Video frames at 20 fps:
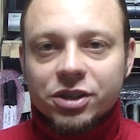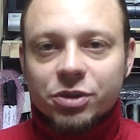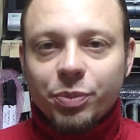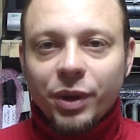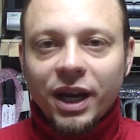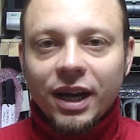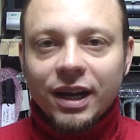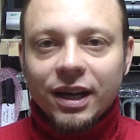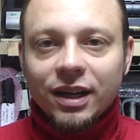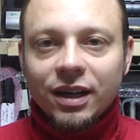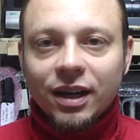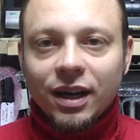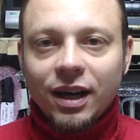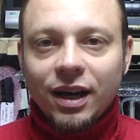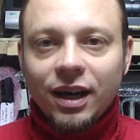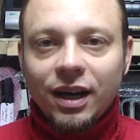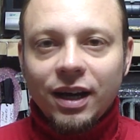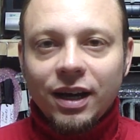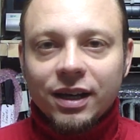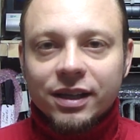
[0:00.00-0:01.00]
Japan,
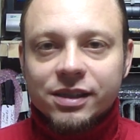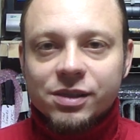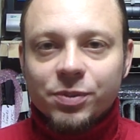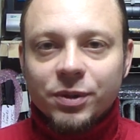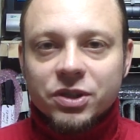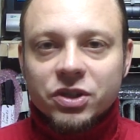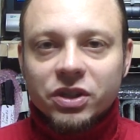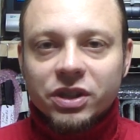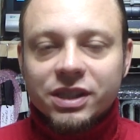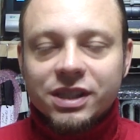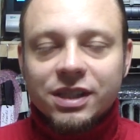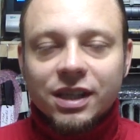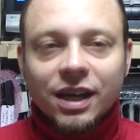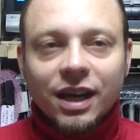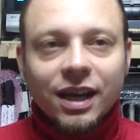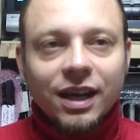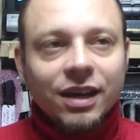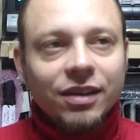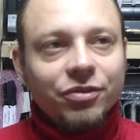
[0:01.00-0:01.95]
especially today.